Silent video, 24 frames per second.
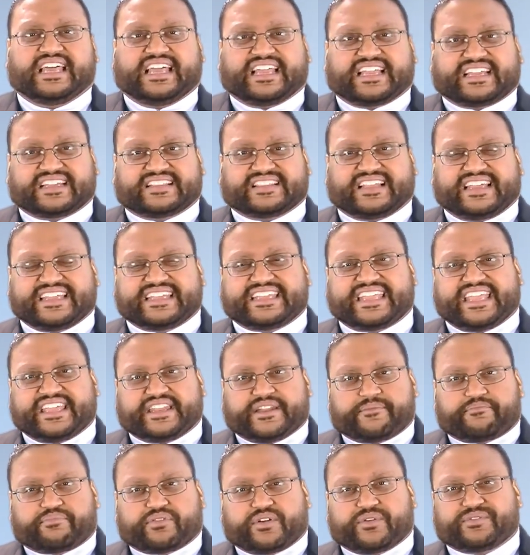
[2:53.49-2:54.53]

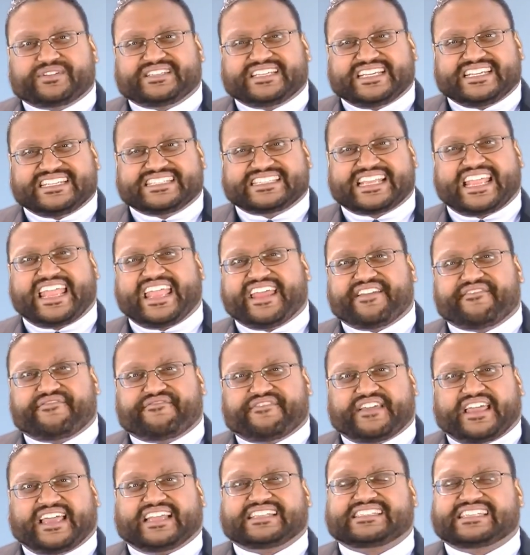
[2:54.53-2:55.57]
glycated proteins and
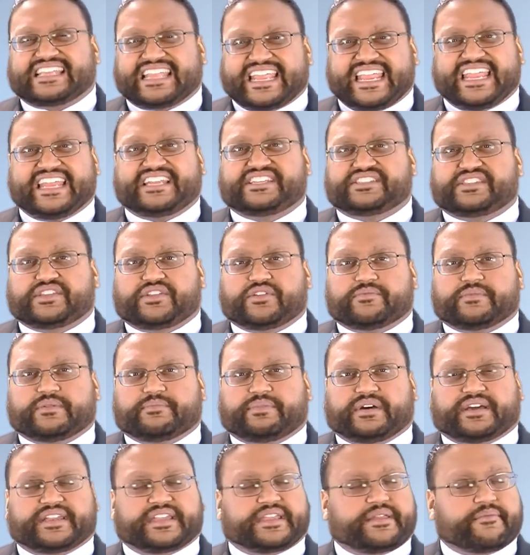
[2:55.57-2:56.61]
fats age the human
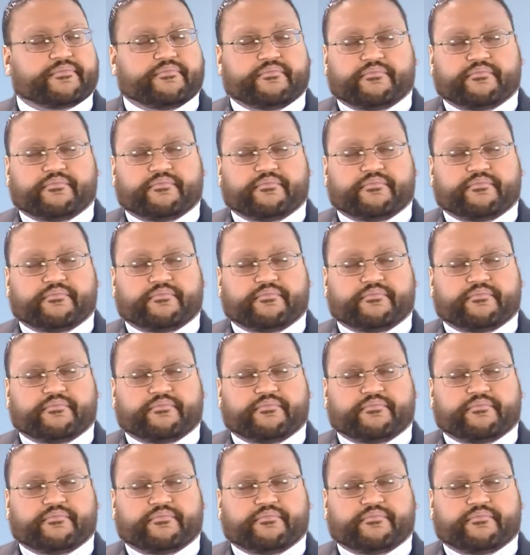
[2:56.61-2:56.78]
body